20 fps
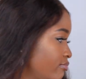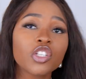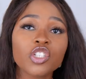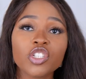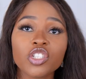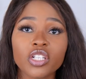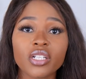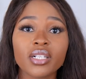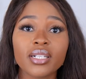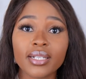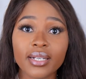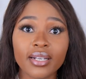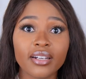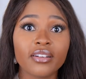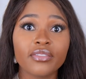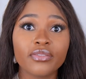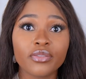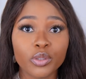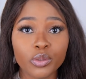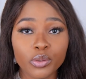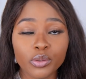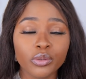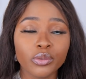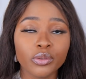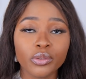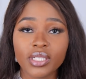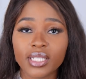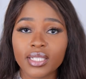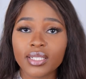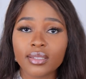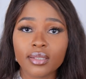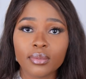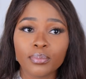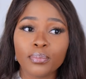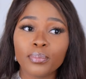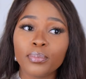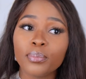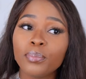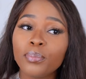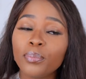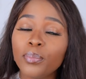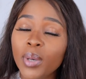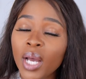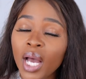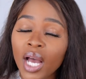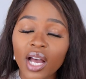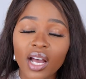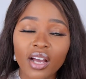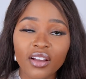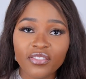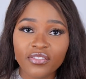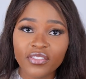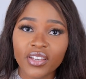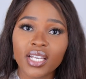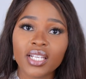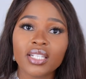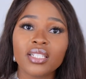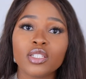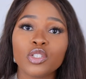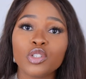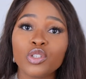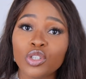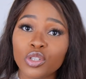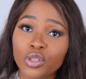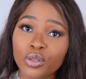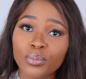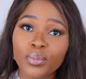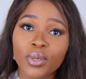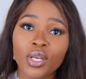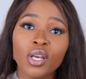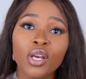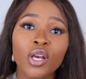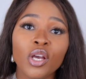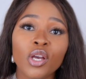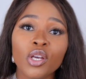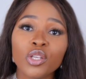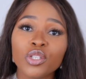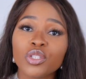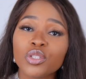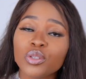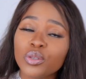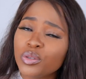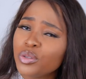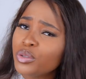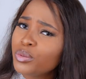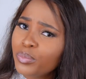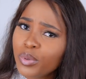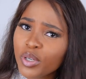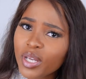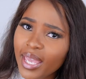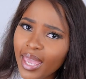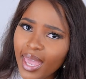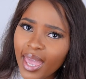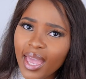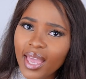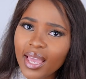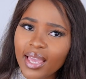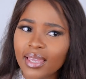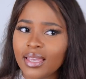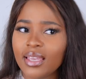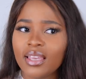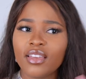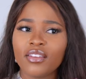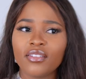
Shaghaf Oud is a perfect dupe to Oud Bouquet.